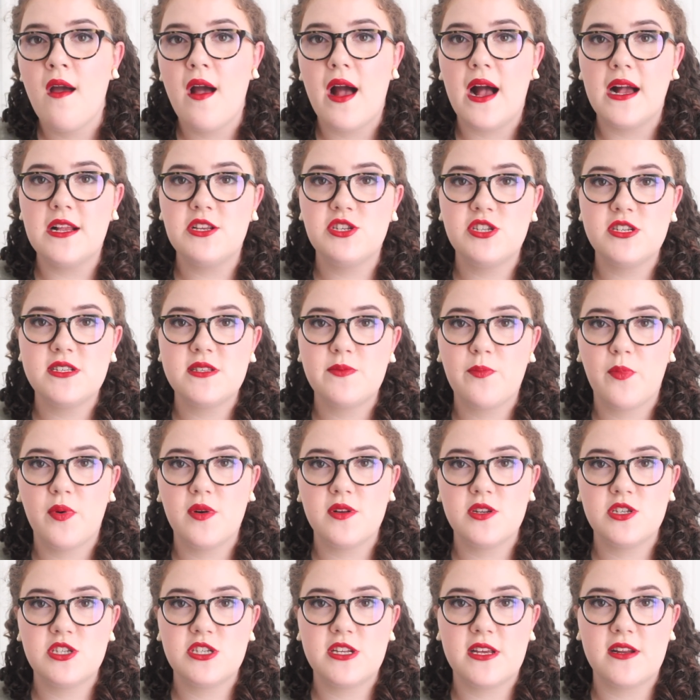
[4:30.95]
I've just
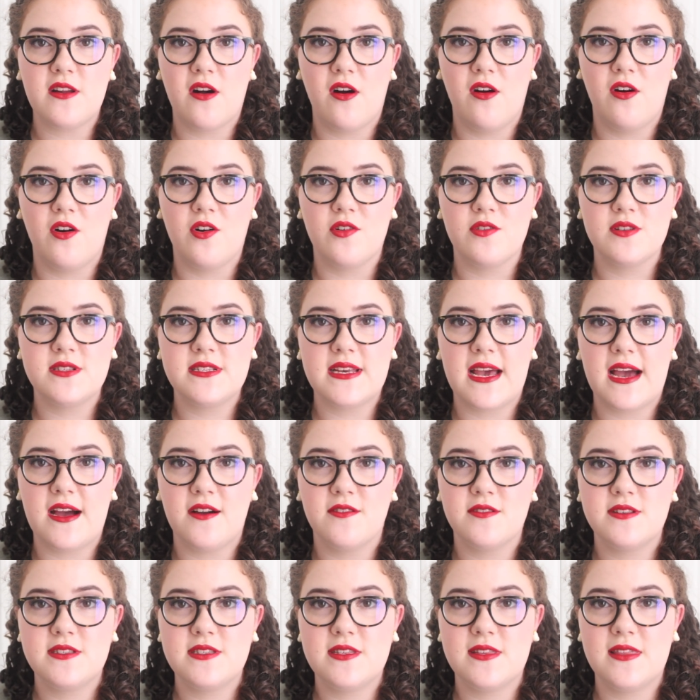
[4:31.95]
pushed it all
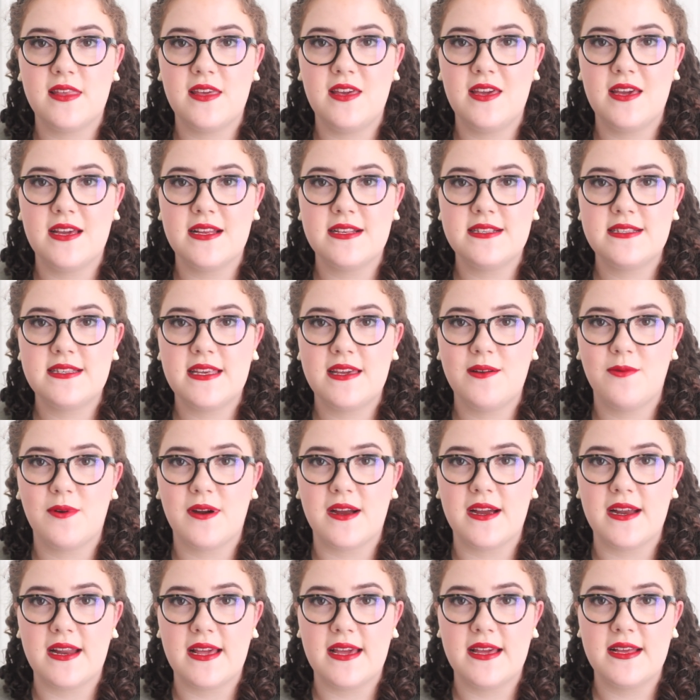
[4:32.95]
down so that you can see
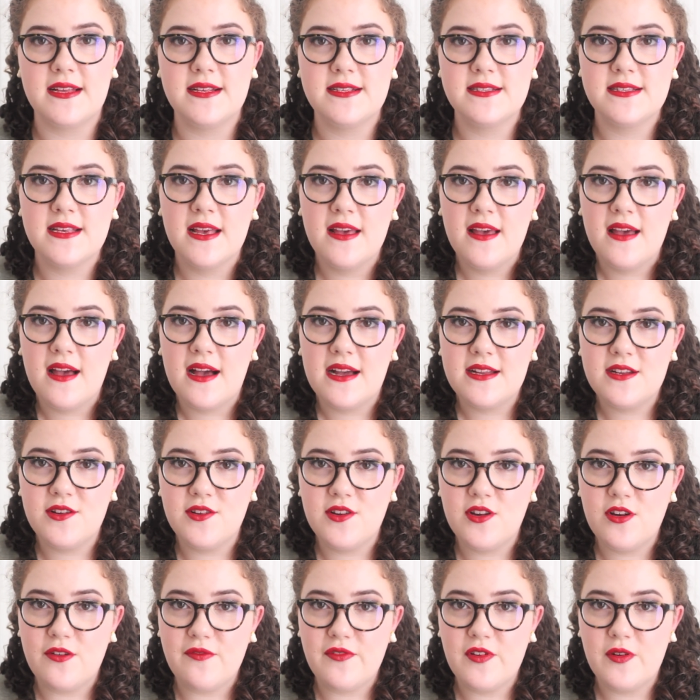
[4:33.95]
where it is. I
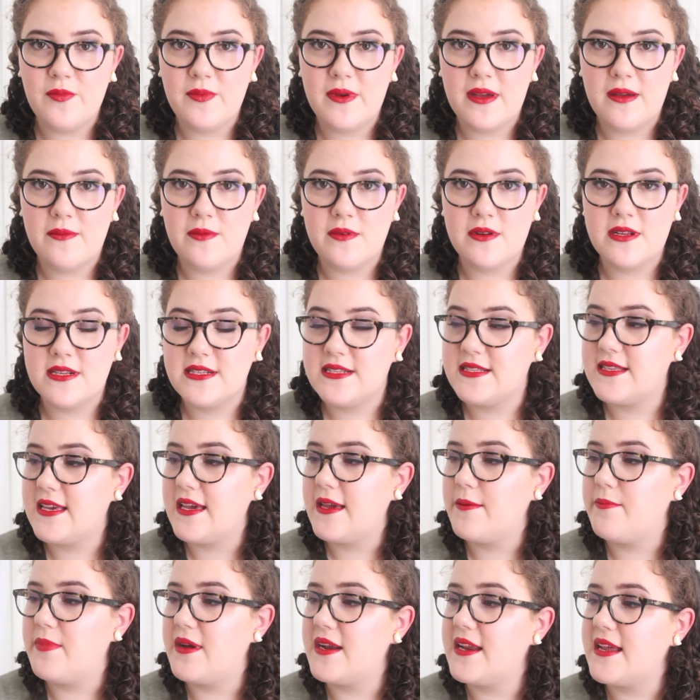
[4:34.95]
don't know if you'll be able to
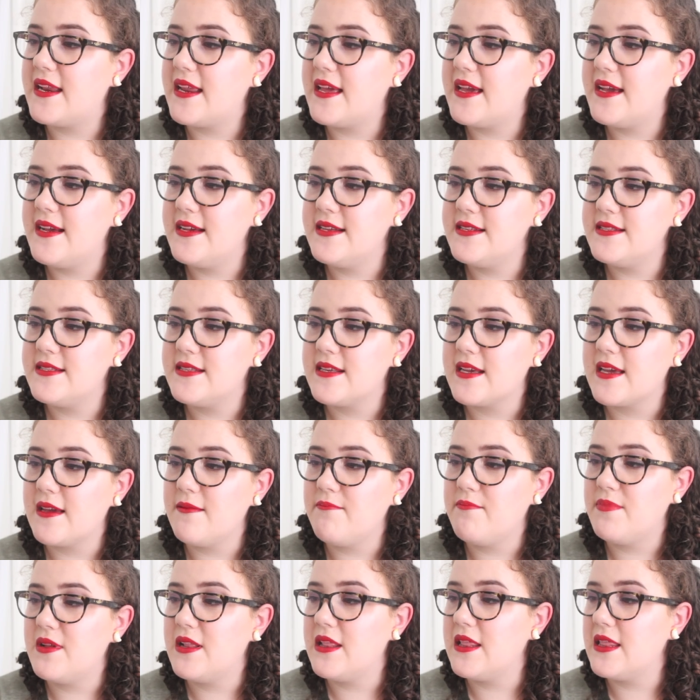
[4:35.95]
see, but it is
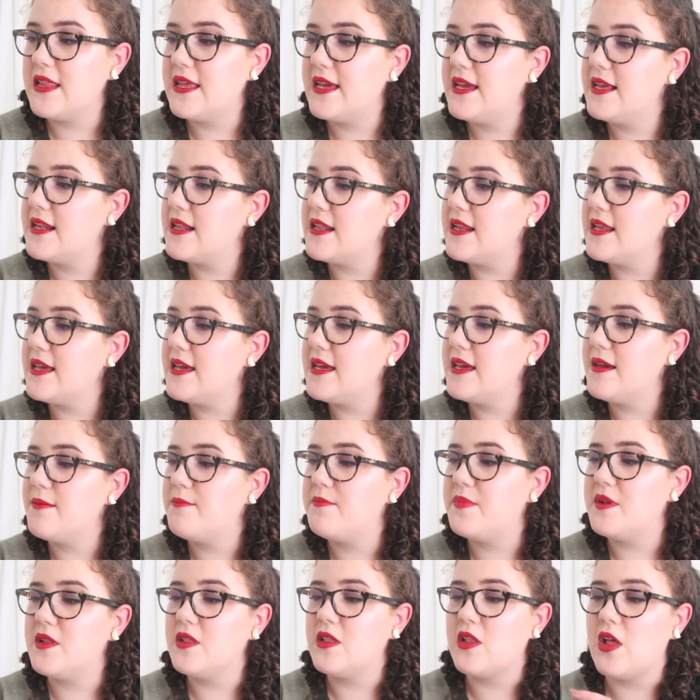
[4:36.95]
completely
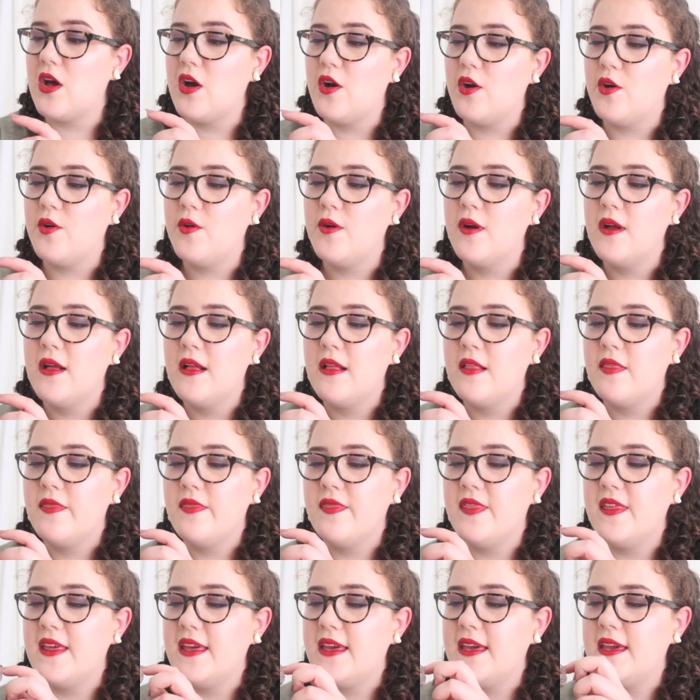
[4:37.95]
below
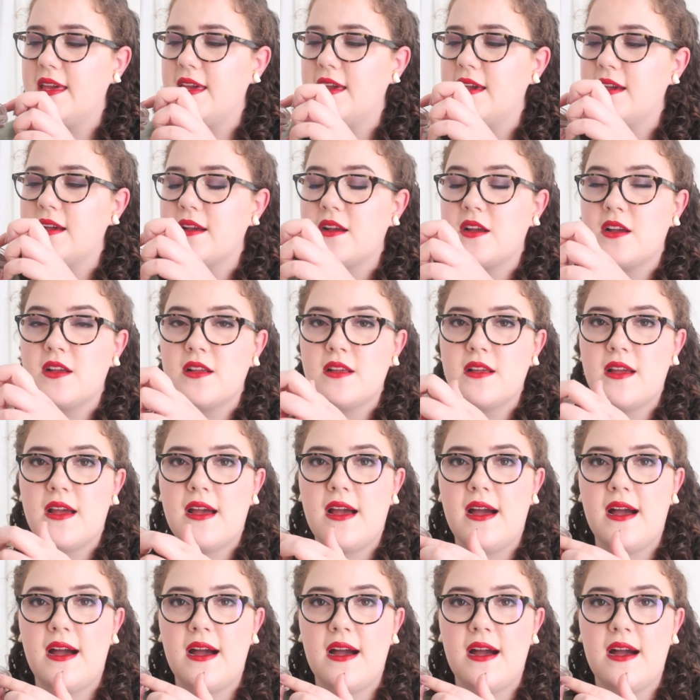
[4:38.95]
the
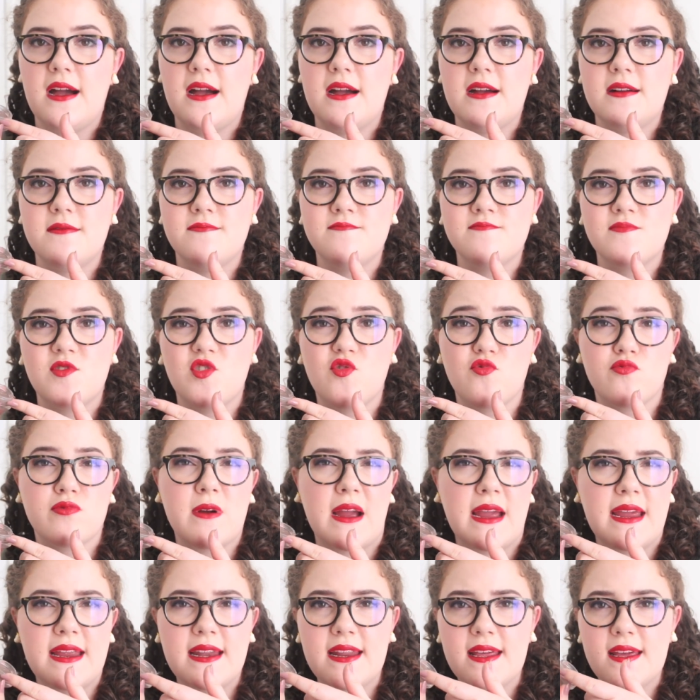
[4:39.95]

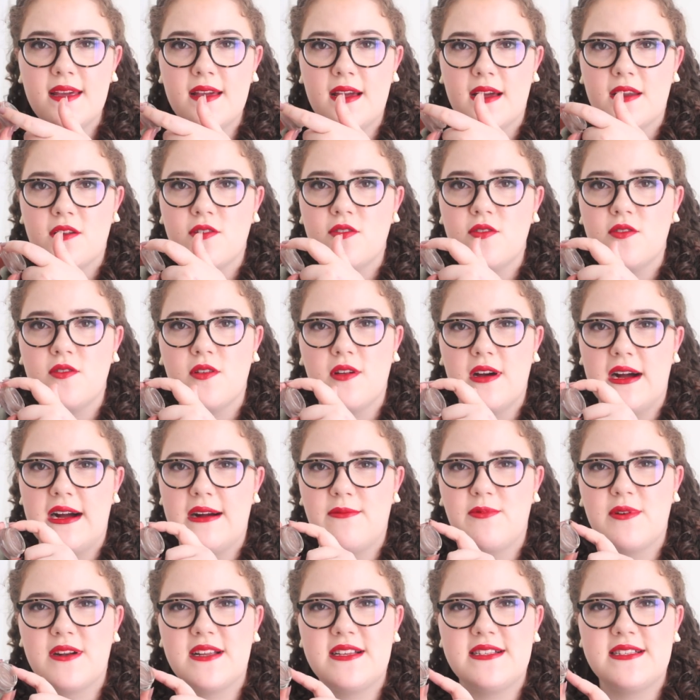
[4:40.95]
graining. I don't know,
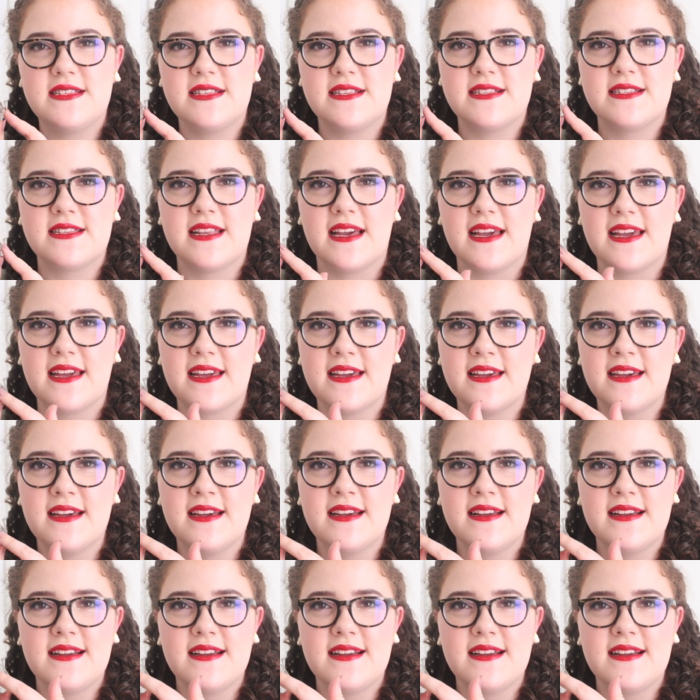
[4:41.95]
what is this like?